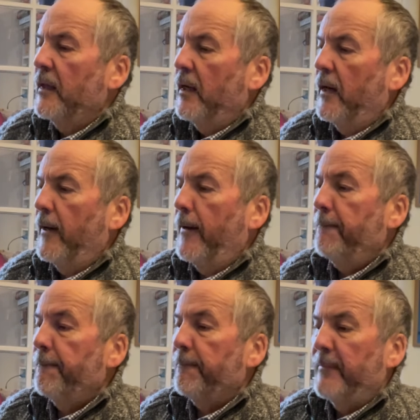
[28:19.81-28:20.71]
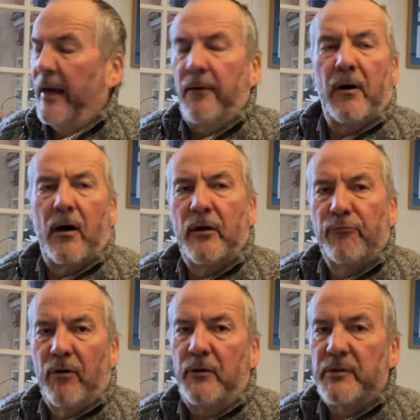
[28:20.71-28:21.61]
Now, I
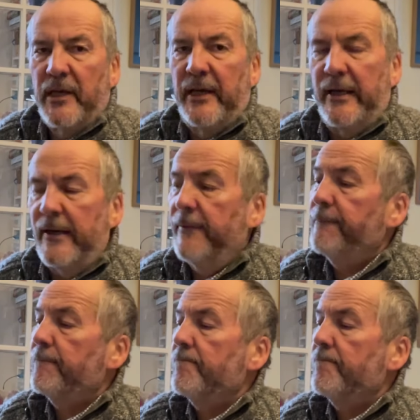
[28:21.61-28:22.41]
wrote here,